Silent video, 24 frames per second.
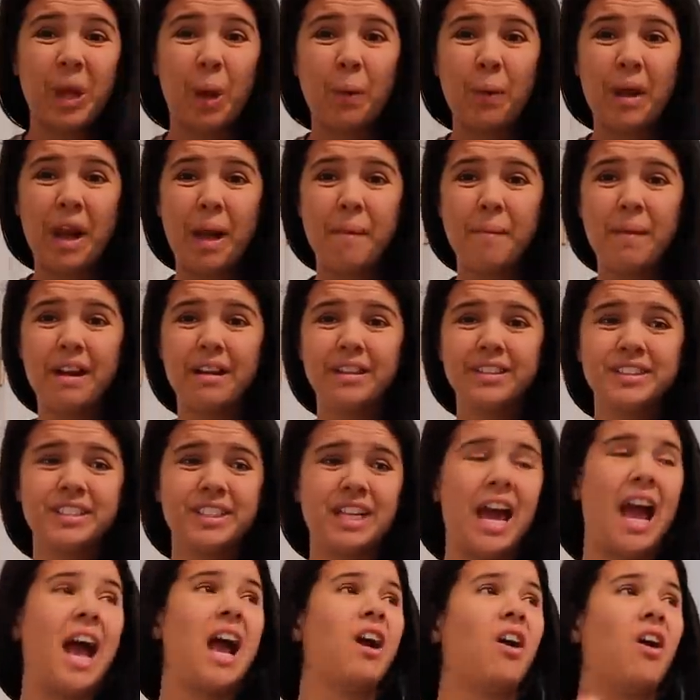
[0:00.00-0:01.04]
When I was
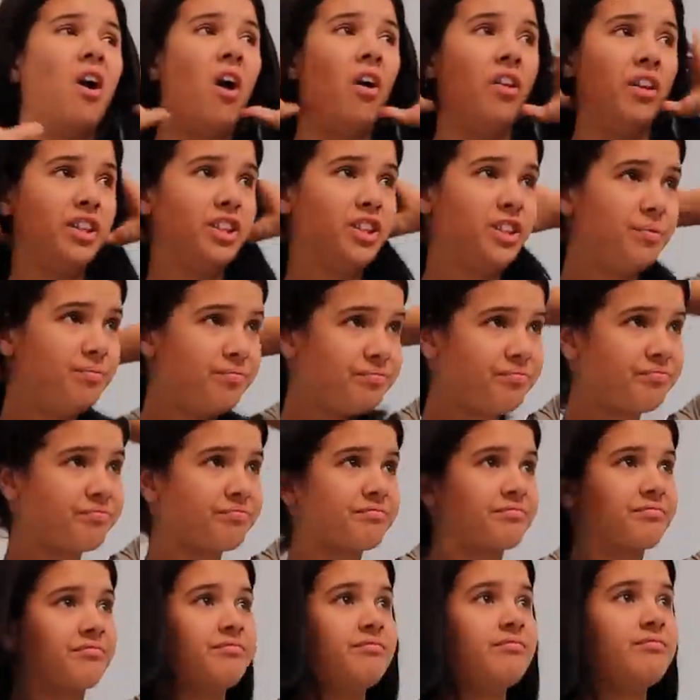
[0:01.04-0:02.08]
at college,
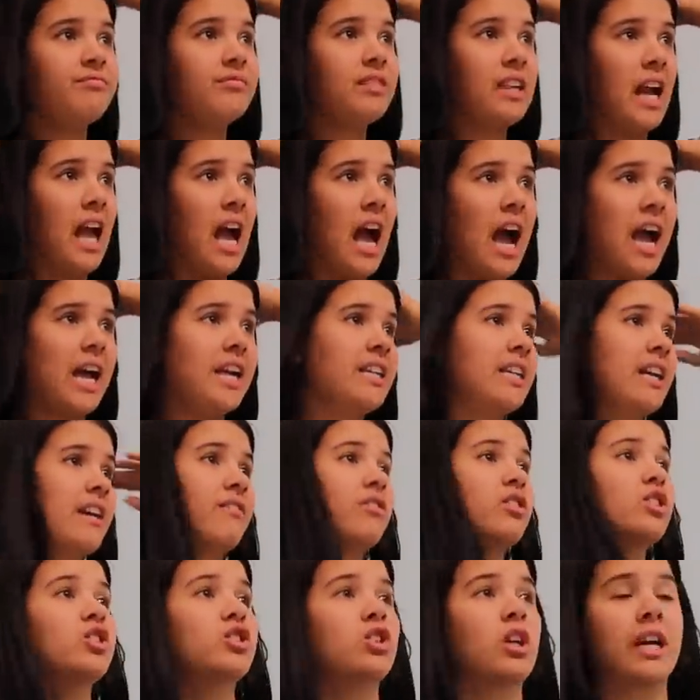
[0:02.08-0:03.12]
I
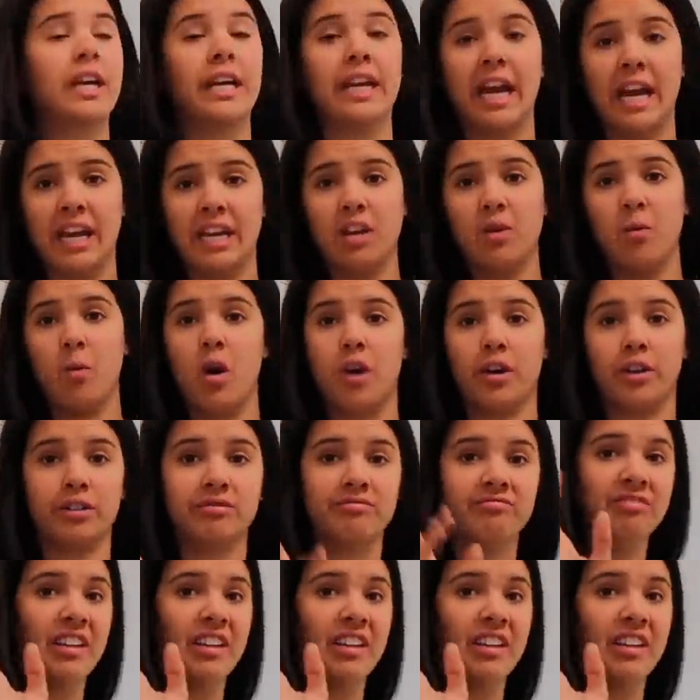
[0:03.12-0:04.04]
never drank any water,